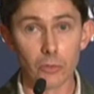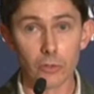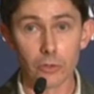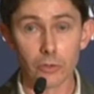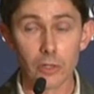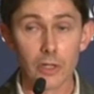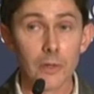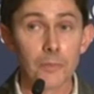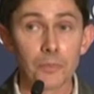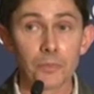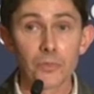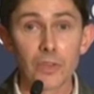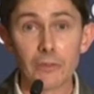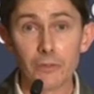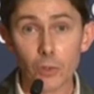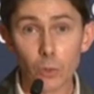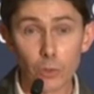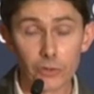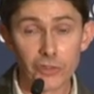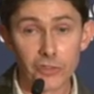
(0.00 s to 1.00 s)
And if
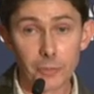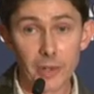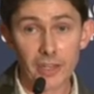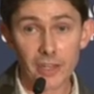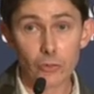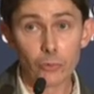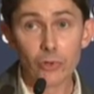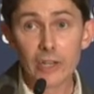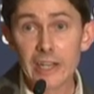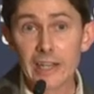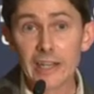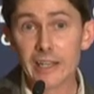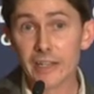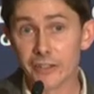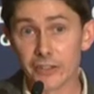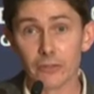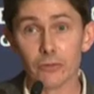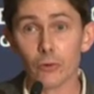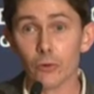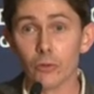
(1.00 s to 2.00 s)
you wanted to make it really
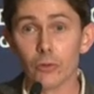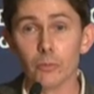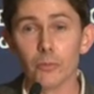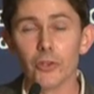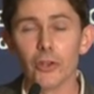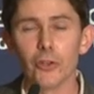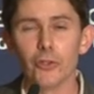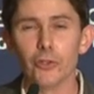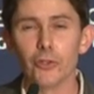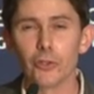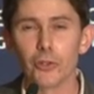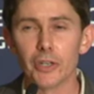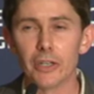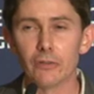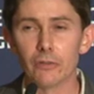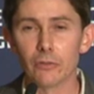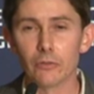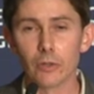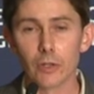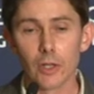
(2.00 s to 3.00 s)
easy for them, you know, you could
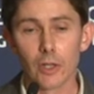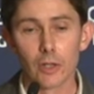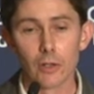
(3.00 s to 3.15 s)
even